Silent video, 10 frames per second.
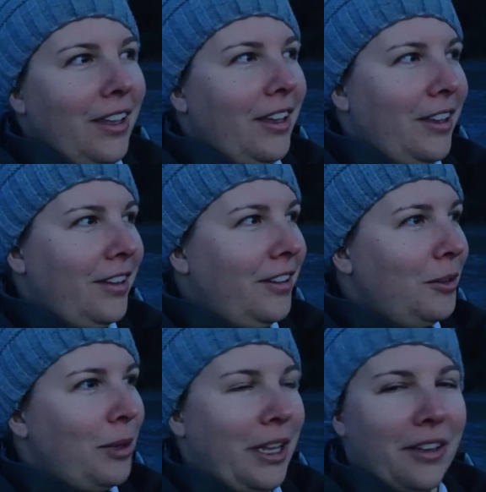A
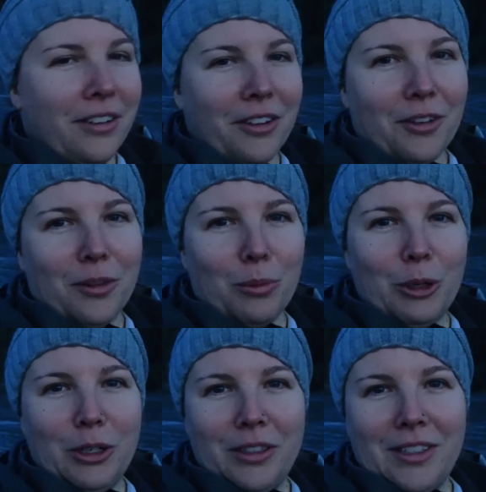little while ago, the
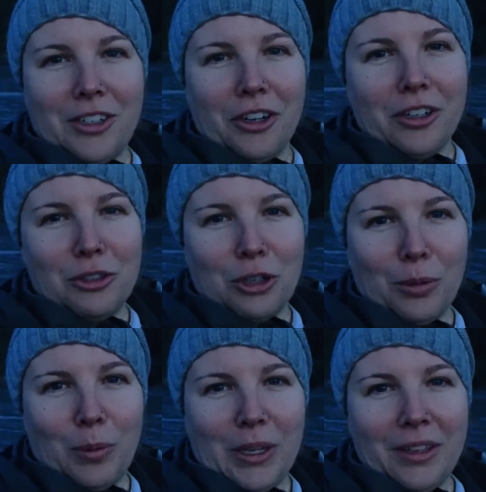birds started
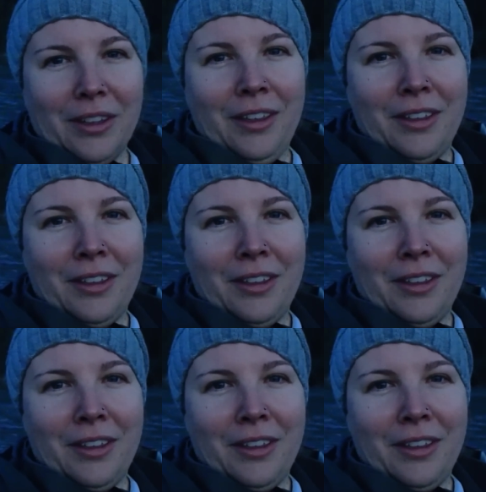chirping,